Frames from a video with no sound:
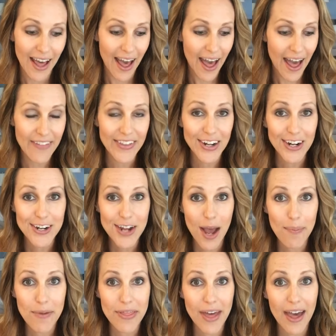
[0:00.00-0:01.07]
And then on
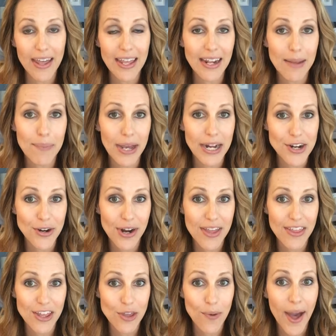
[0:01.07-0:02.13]
top of that, any bacteria
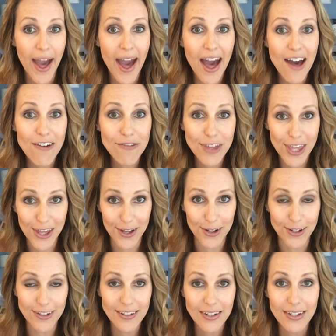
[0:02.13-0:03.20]
that you have
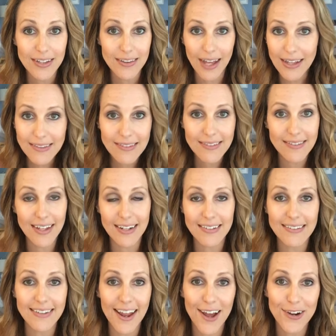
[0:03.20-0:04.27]
killed, that's going to
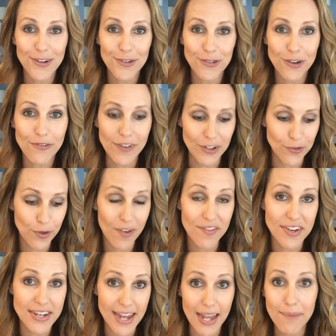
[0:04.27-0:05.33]
stay on your surface. So you
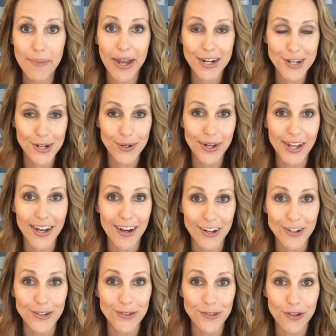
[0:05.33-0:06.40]
have dead bacteria
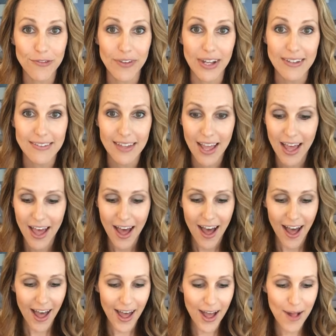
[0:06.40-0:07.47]
on your surface.
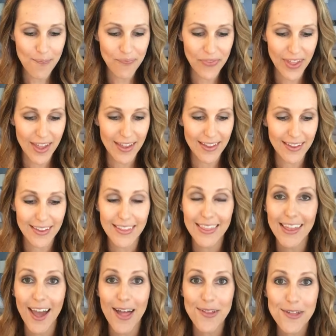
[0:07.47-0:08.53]

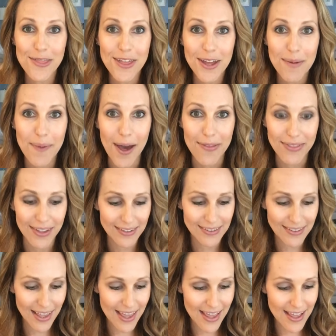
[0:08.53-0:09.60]
The other thing about
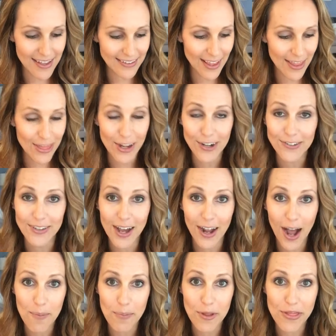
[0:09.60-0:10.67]
this is there's a
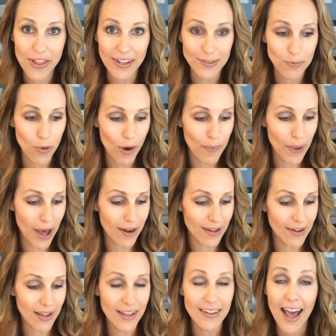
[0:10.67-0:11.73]
couple things more about
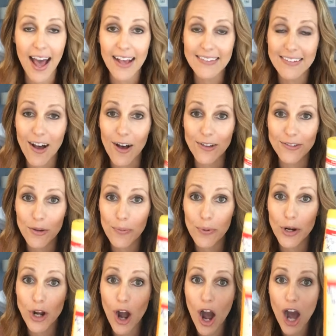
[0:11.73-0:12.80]
it. It has also
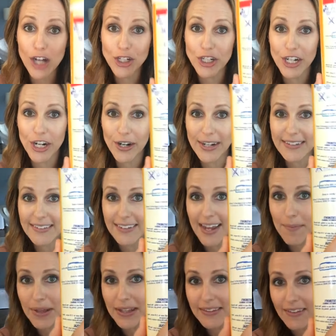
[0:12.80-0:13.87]
precautionary
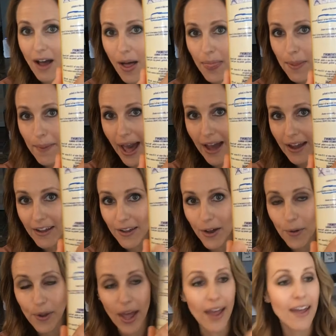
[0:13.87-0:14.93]
statements on the back,
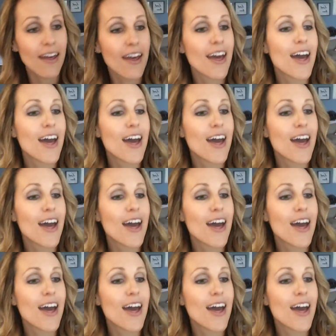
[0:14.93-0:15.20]
okay?